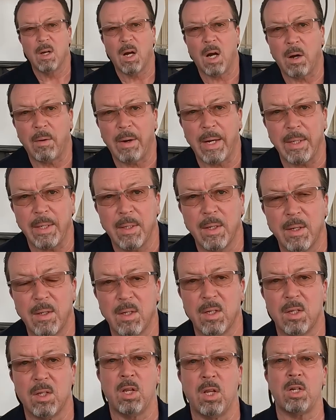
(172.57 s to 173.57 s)
All right,
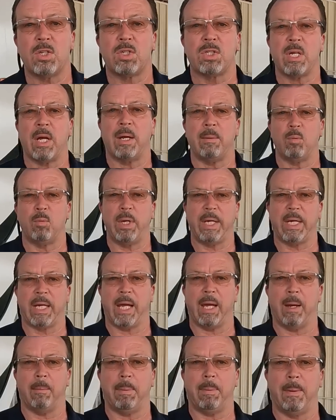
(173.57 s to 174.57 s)
lunchtime
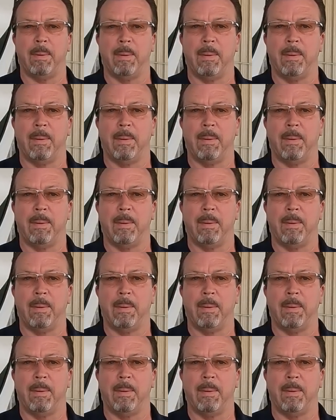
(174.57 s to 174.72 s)
recap.